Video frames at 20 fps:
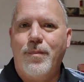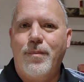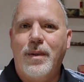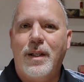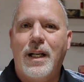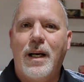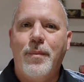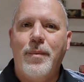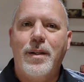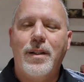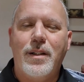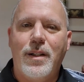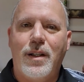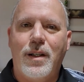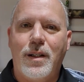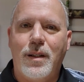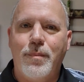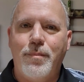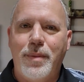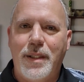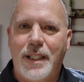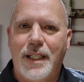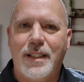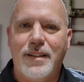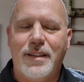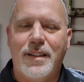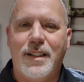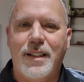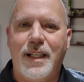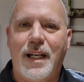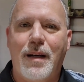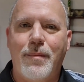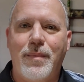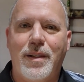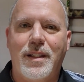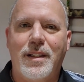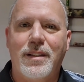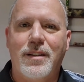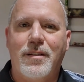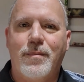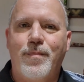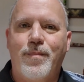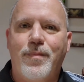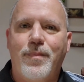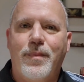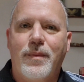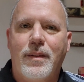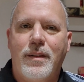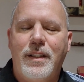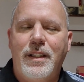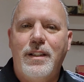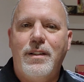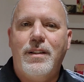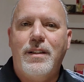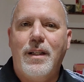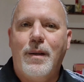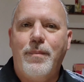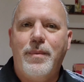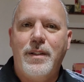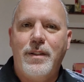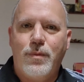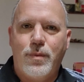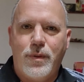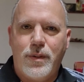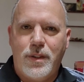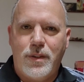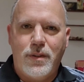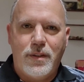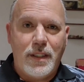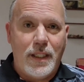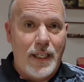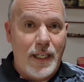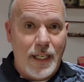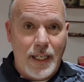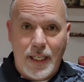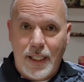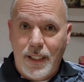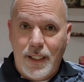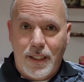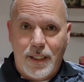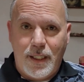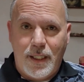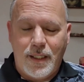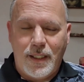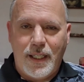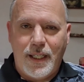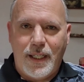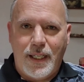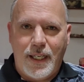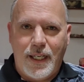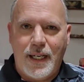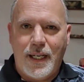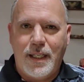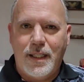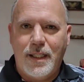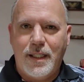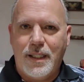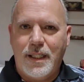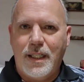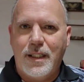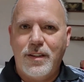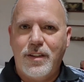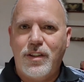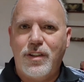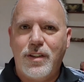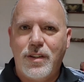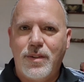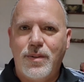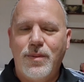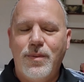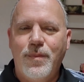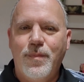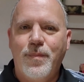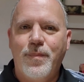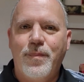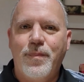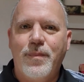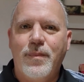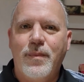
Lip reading: but I'm going to call BS on that because these companies will use anything they can against you